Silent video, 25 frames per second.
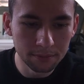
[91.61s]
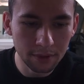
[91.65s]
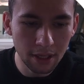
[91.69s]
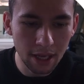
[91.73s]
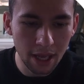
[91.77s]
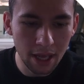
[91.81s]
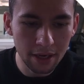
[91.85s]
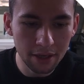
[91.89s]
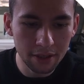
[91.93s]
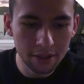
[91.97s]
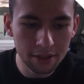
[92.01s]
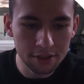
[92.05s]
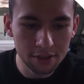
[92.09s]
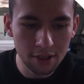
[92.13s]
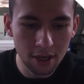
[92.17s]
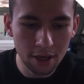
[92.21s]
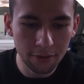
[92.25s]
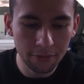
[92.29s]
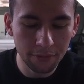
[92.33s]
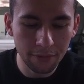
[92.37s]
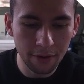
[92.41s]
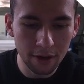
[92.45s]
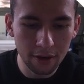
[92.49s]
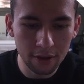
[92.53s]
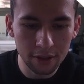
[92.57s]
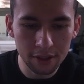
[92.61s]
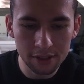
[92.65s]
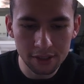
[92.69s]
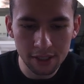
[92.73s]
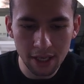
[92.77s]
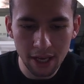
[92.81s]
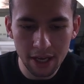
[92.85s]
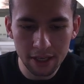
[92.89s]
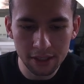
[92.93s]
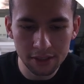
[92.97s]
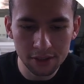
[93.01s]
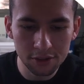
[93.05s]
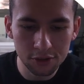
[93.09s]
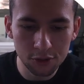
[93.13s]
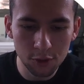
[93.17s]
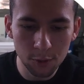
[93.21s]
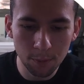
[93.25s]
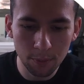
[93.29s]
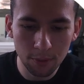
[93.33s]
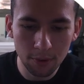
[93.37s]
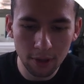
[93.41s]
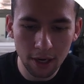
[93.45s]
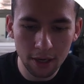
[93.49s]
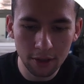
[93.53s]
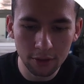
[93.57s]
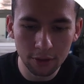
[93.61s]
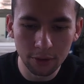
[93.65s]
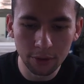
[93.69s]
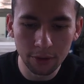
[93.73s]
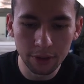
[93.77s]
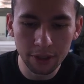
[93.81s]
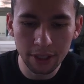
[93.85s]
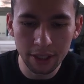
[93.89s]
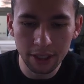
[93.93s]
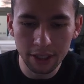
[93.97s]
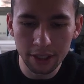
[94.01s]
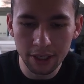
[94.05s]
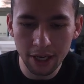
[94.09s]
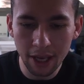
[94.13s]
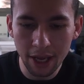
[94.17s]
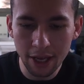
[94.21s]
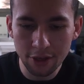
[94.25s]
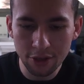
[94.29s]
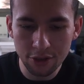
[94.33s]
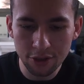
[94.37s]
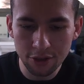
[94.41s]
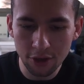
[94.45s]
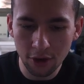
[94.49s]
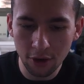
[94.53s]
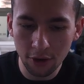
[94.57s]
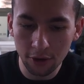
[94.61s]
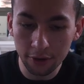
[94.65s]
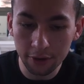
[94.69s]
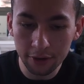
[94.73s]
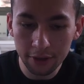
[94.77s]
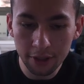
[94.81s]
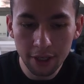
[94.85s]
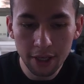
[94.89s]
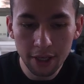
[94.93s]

N is non-ferrous, S is superalloy, and H is hard.